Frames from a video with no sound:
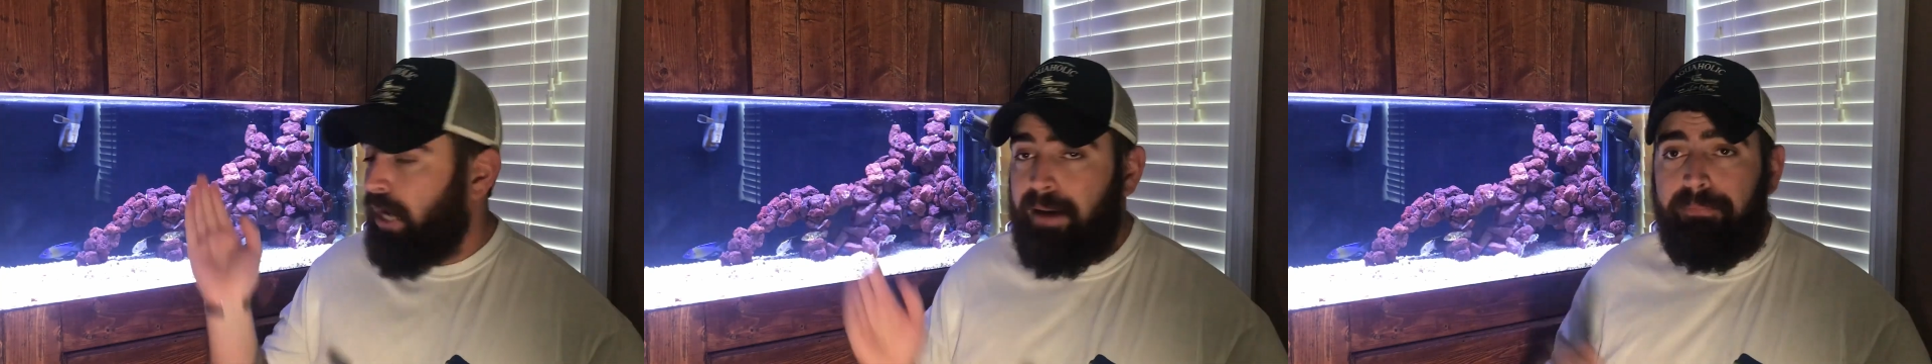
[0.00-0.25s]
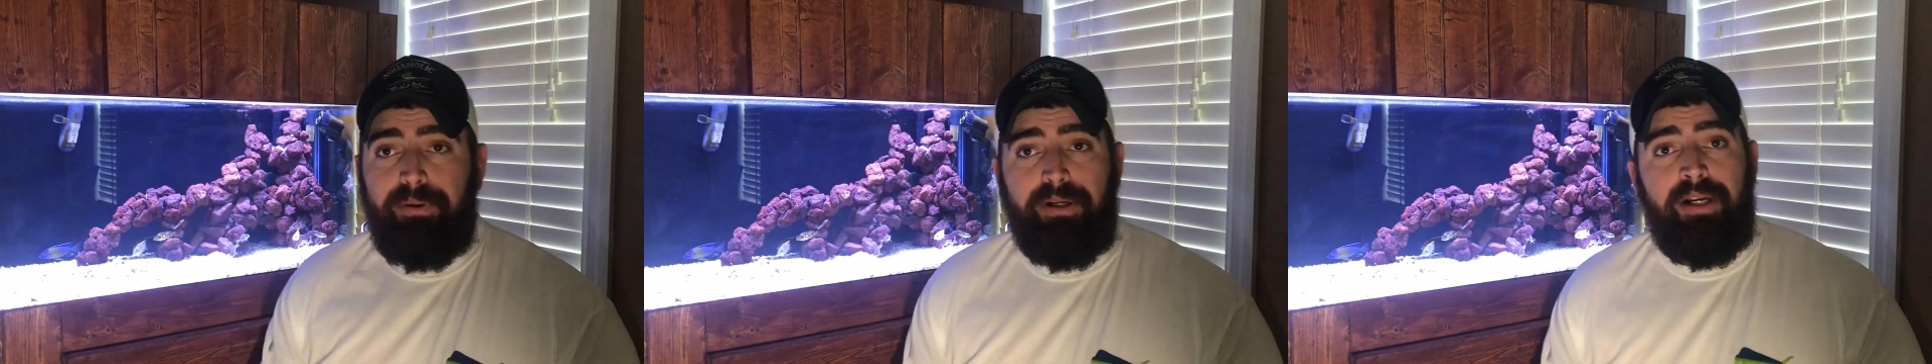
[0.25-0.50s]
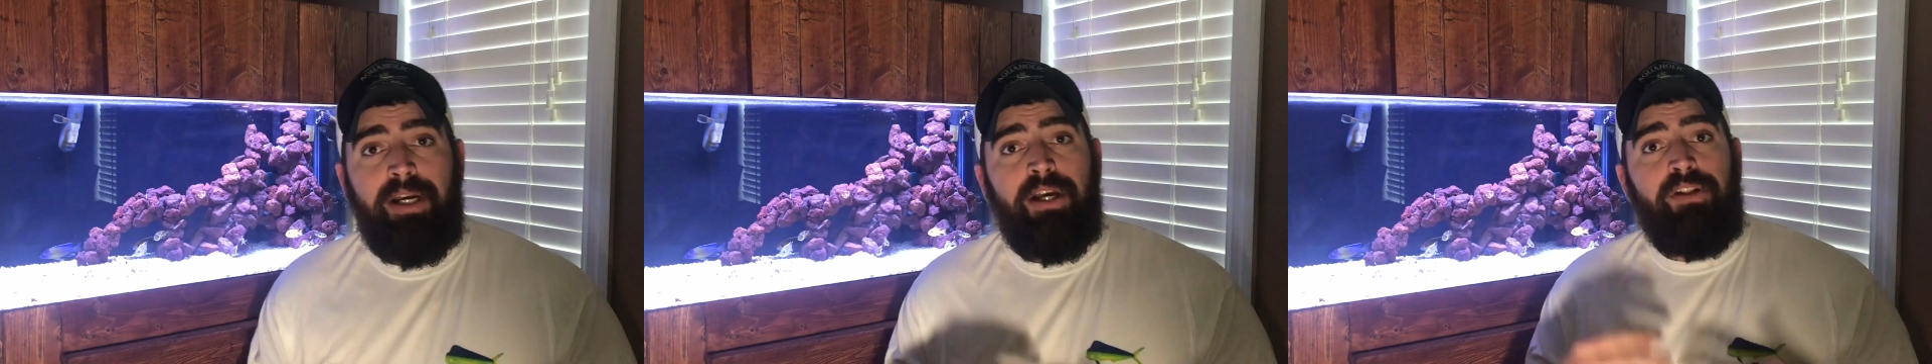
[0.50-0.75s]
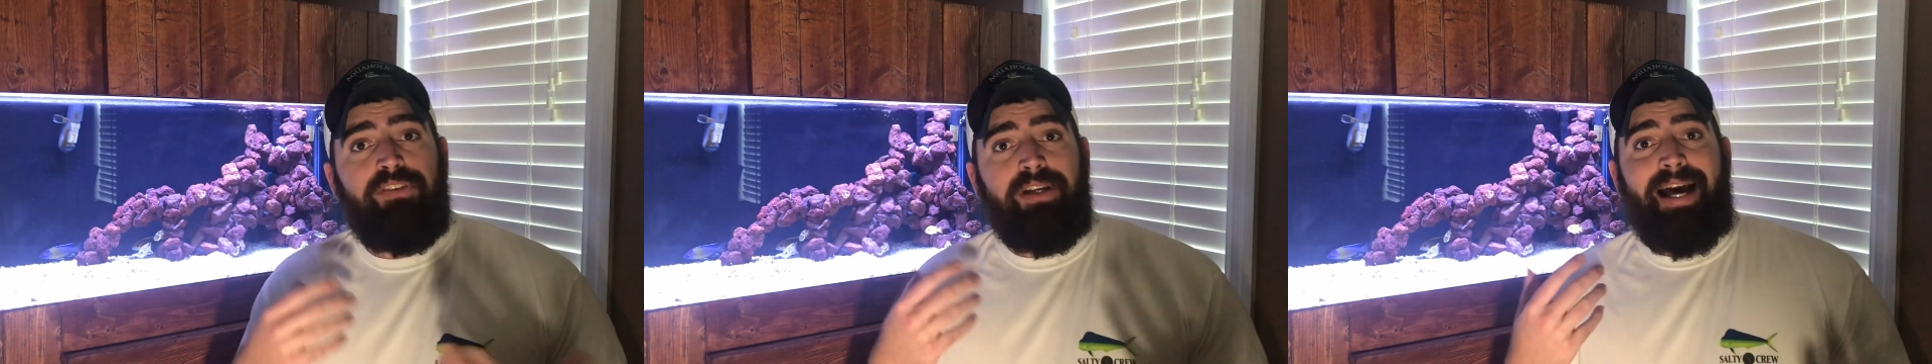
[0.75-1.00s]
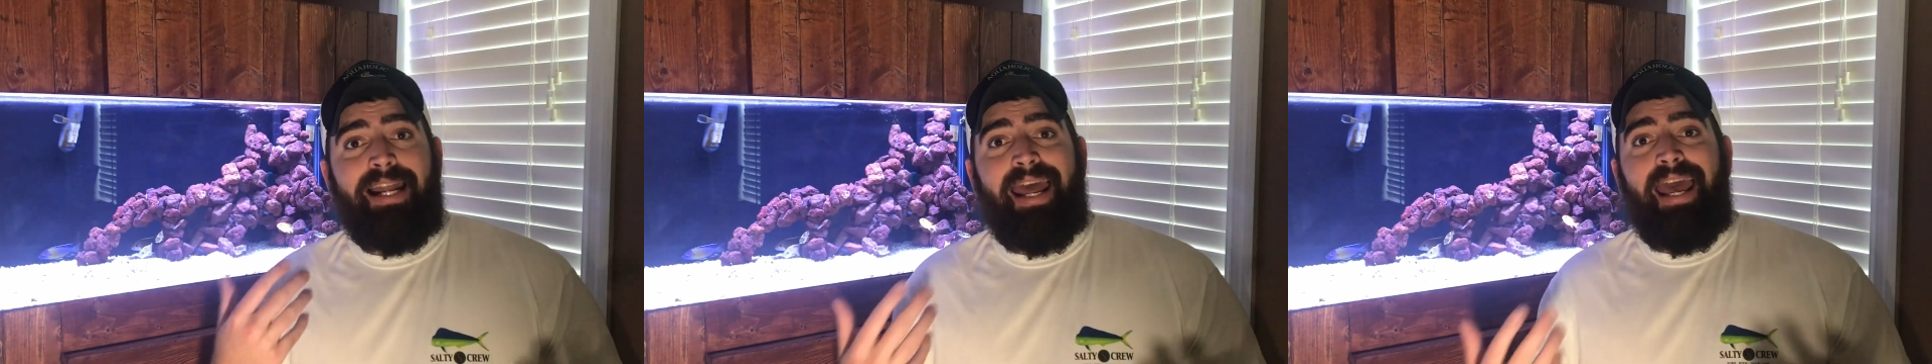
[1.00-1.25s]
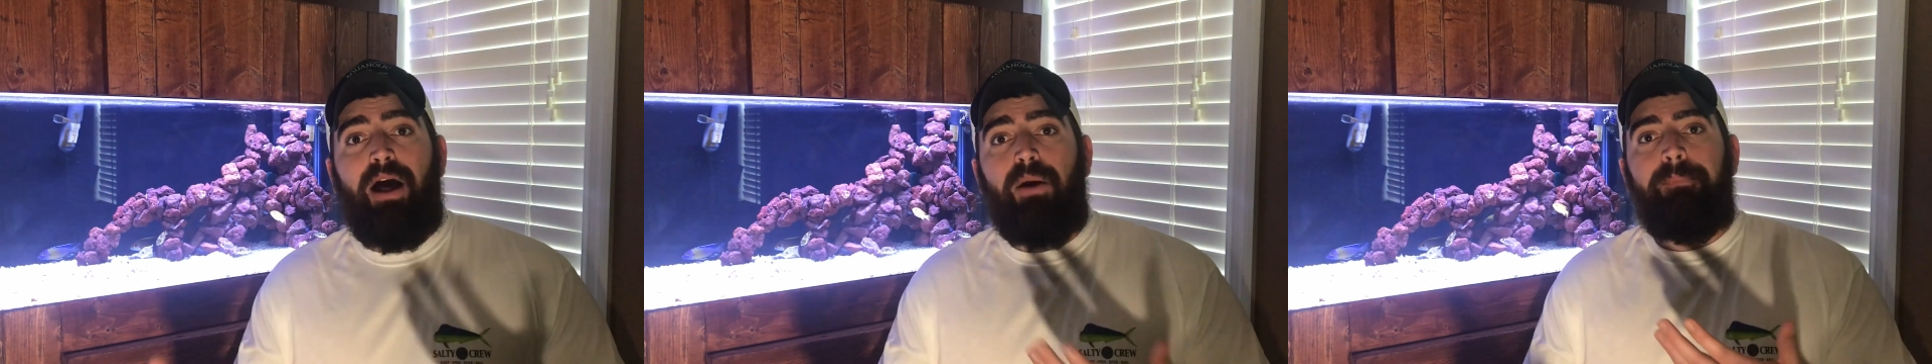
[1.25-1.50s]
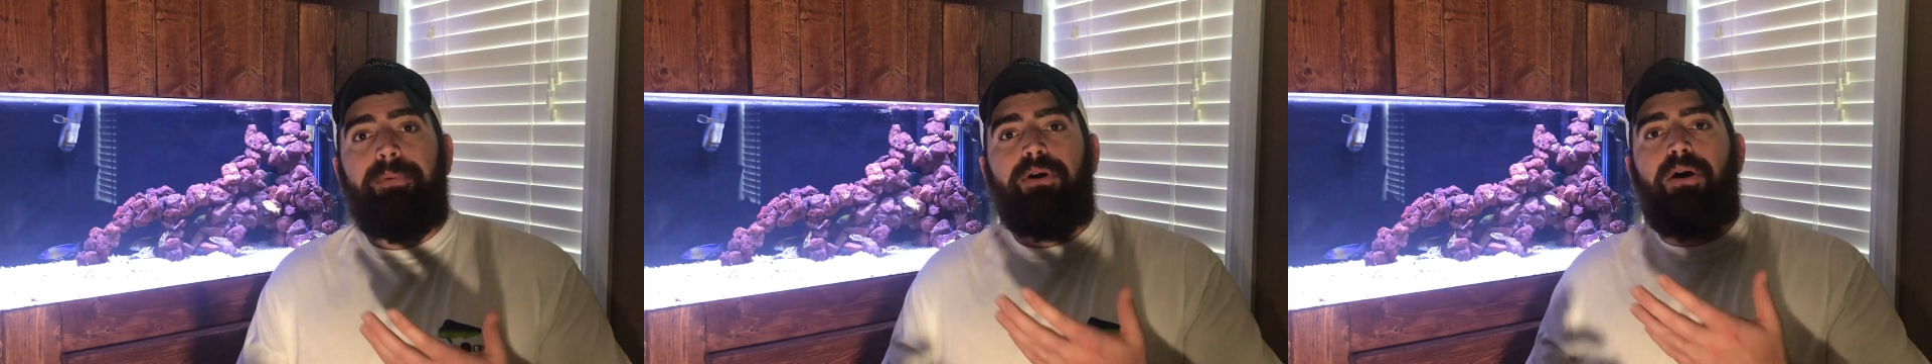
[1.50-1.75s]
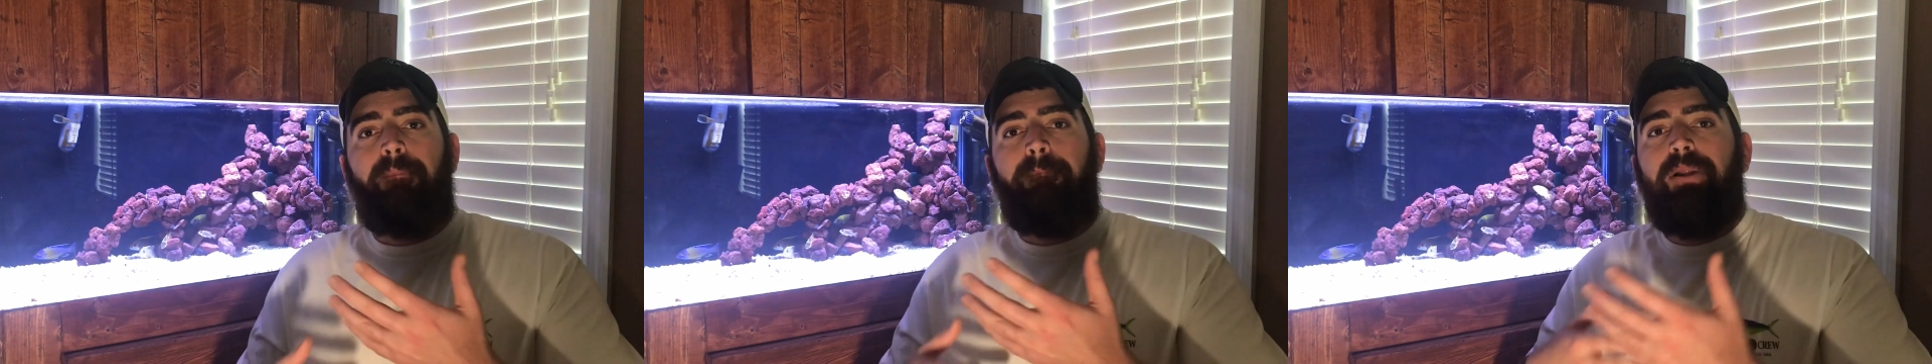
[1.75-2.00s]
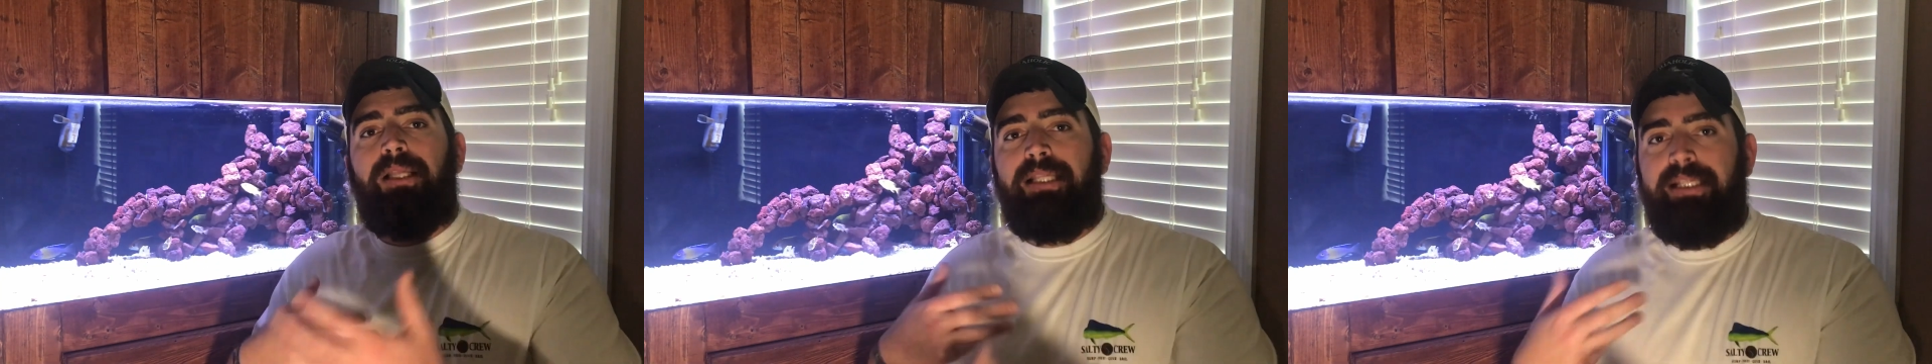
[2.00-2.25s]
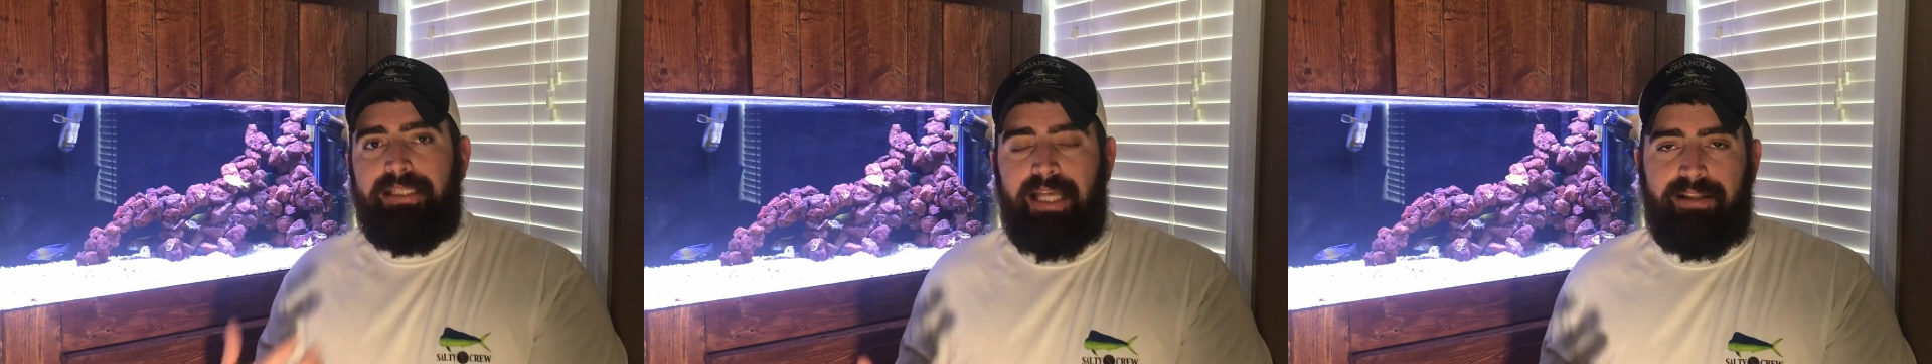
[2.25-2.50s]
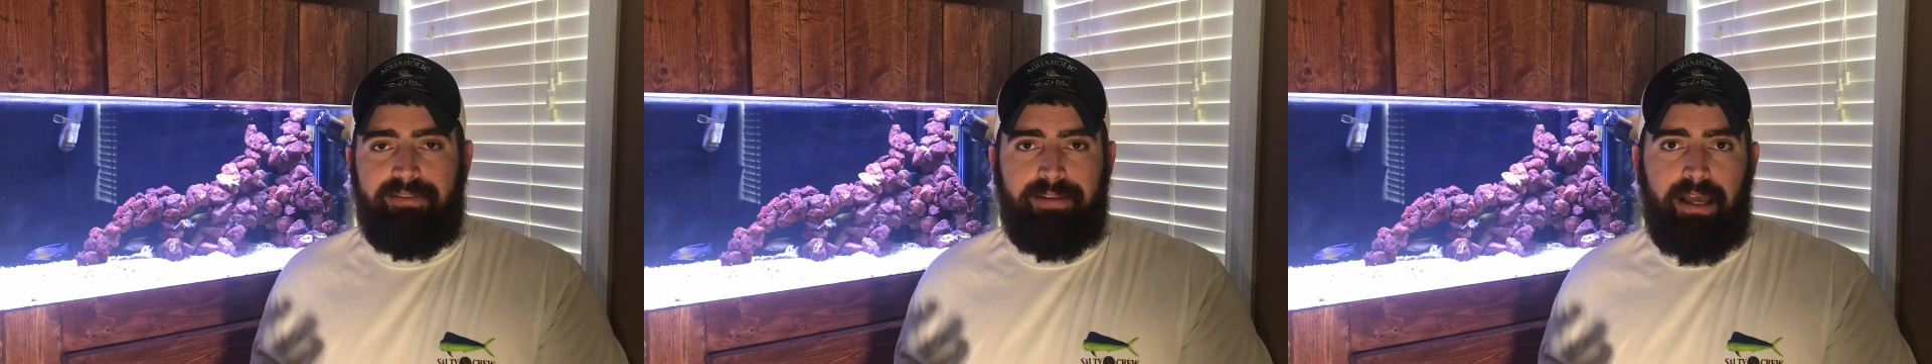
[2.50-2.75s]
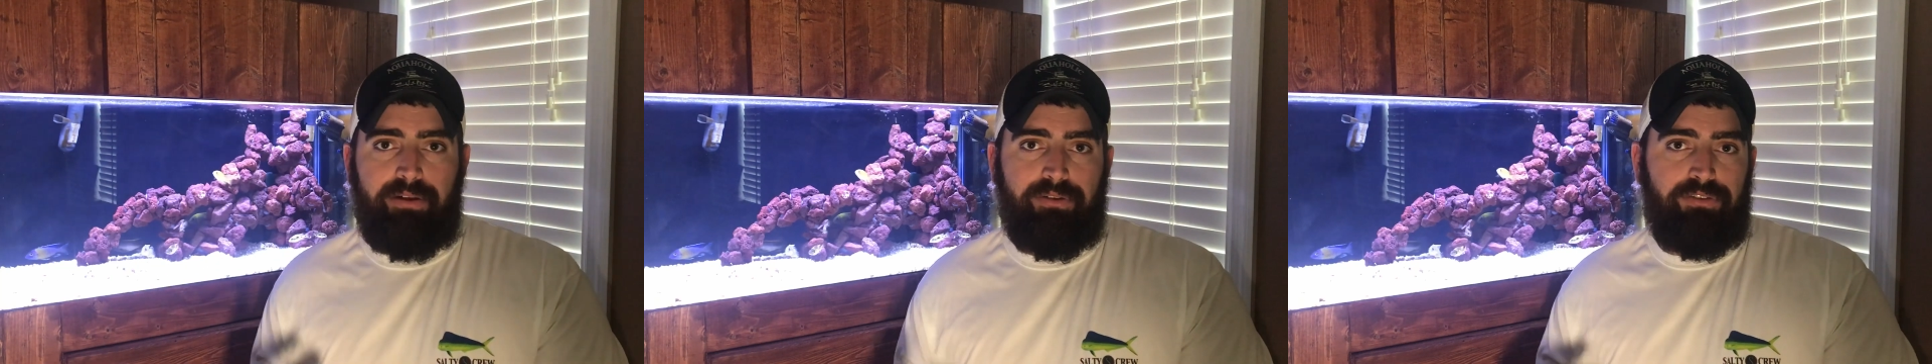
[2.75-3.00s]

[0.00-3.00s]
output to kind of help complete that cycle.